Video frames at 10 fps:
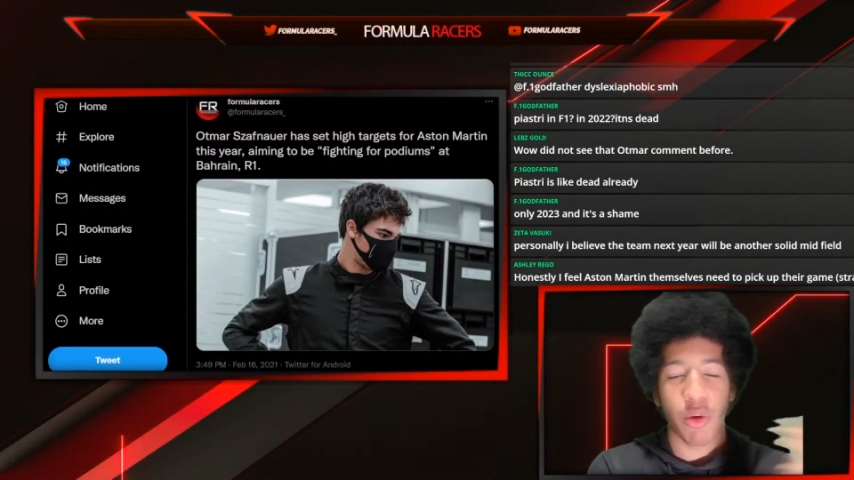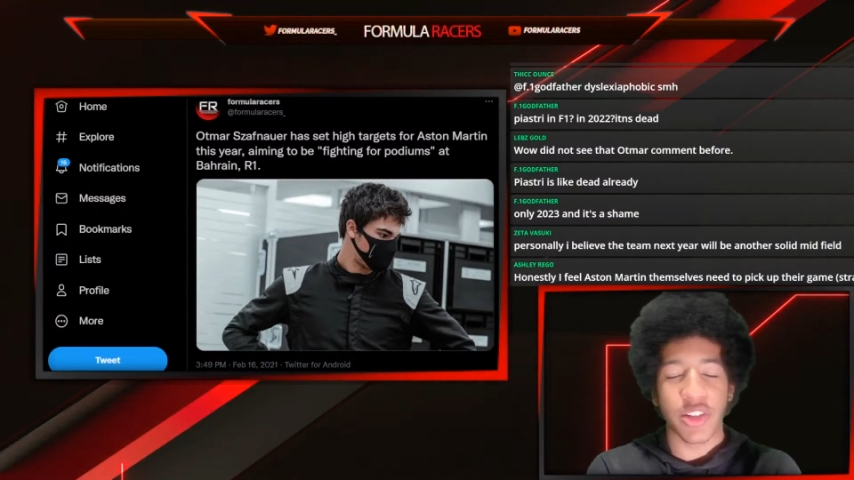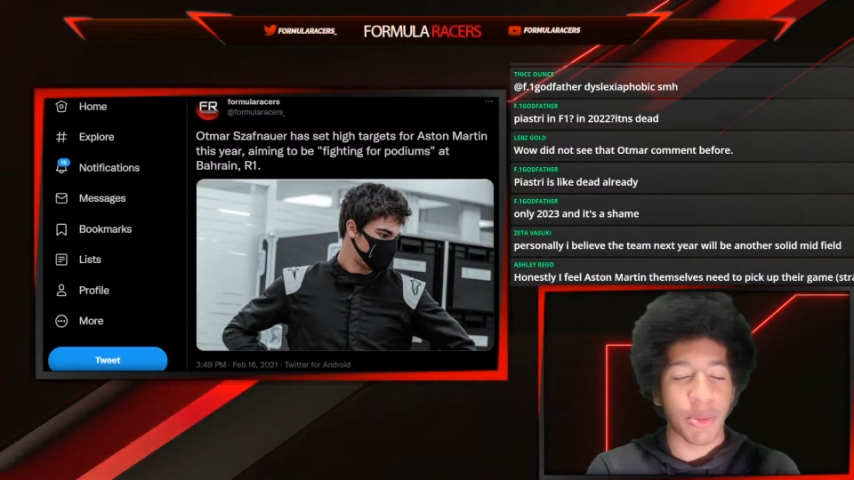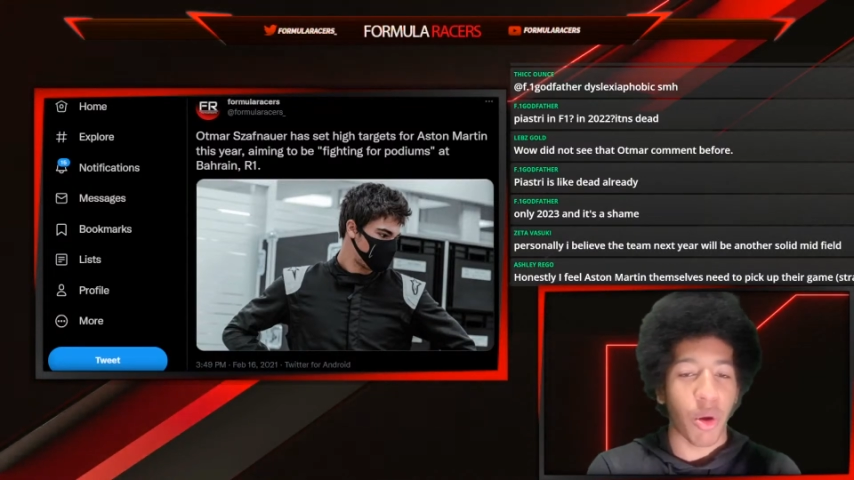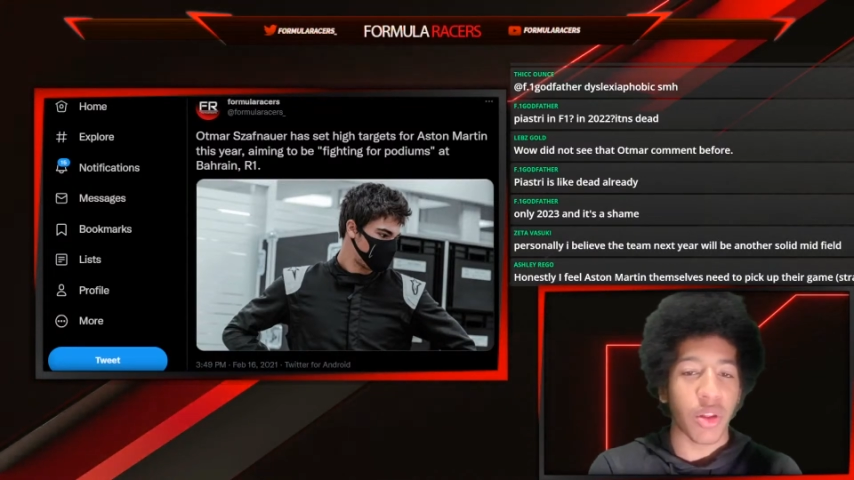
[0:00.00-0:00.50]

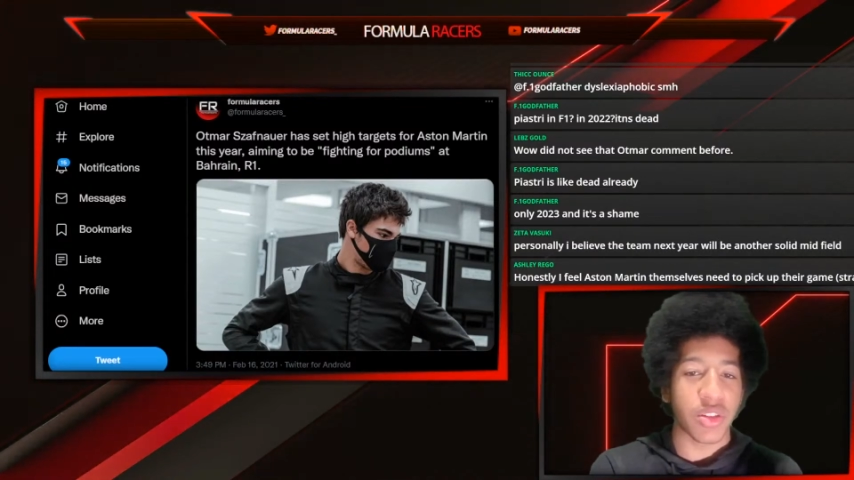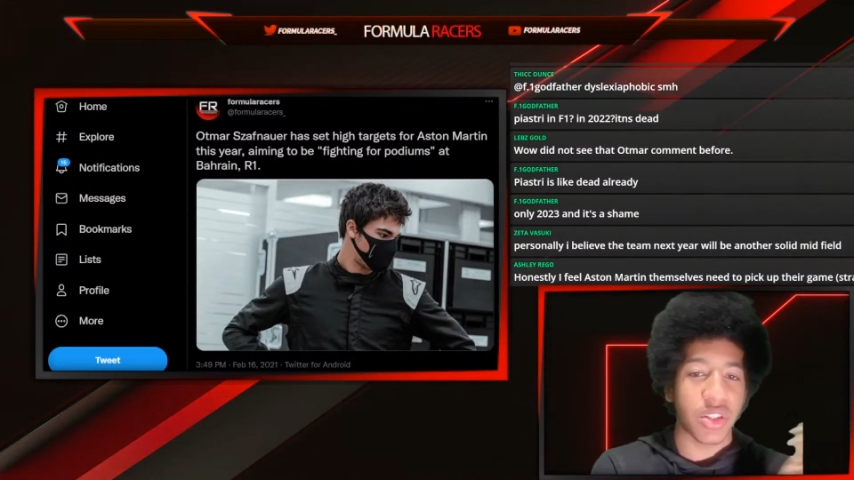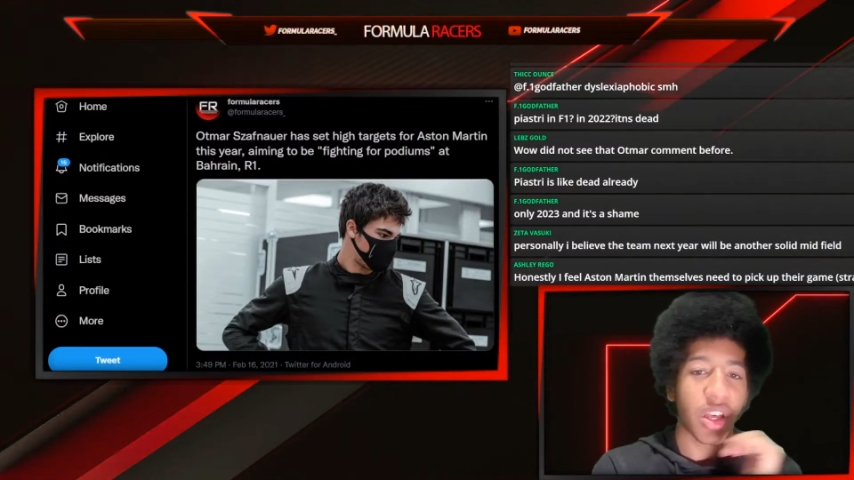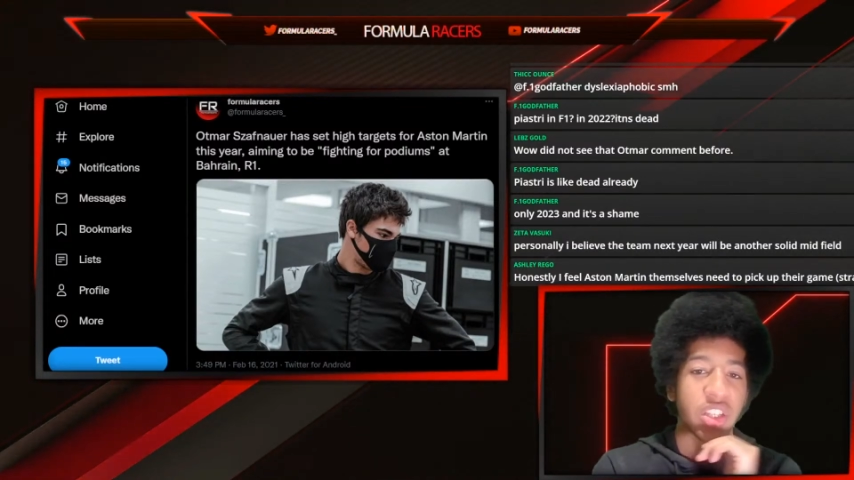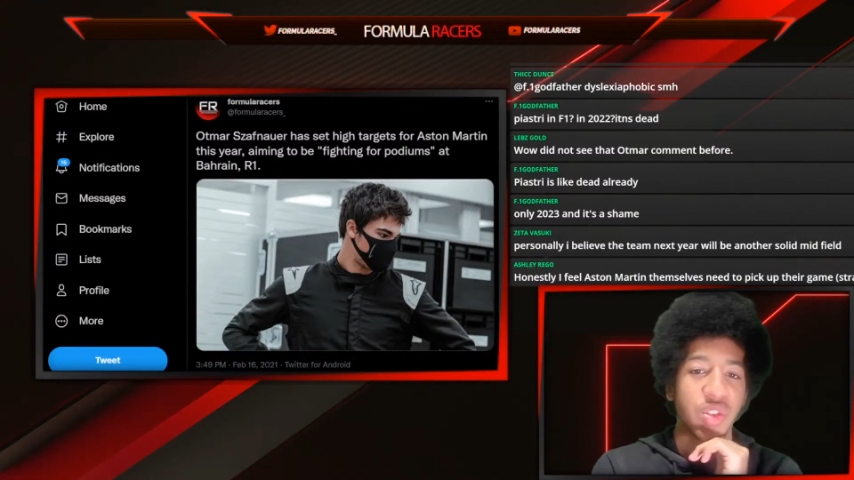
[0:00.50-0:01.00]
Racing Point's
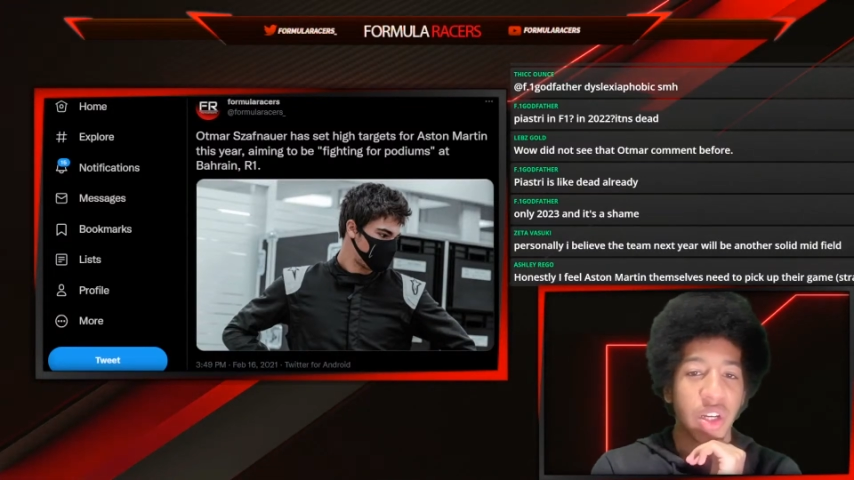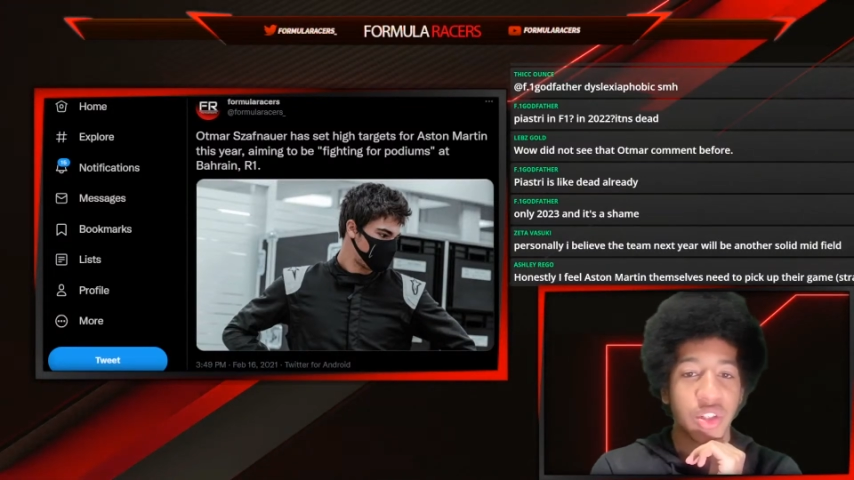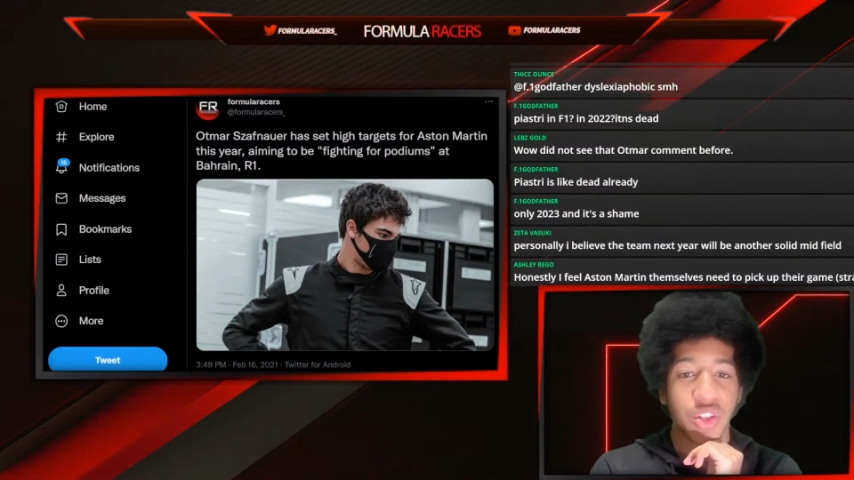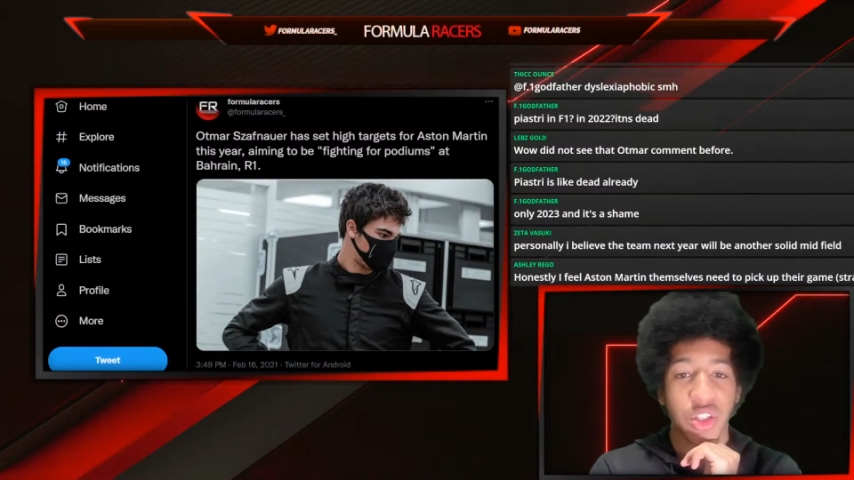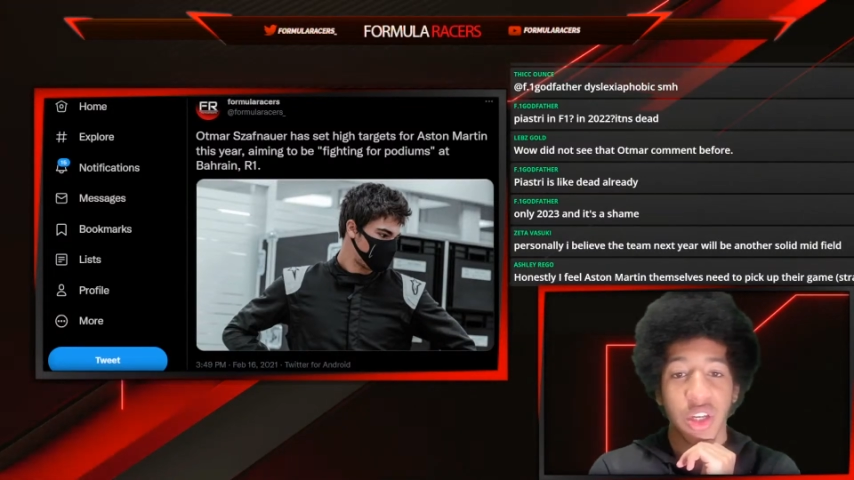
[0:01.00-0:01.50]

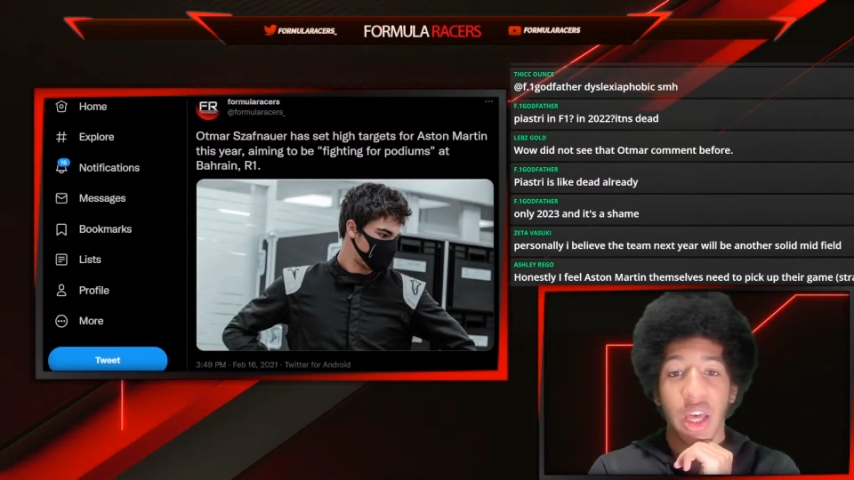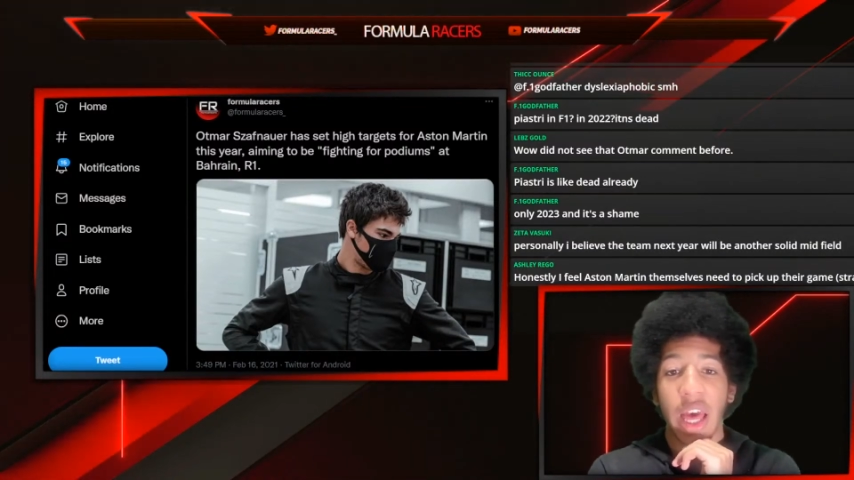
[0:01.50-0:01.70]
strategy.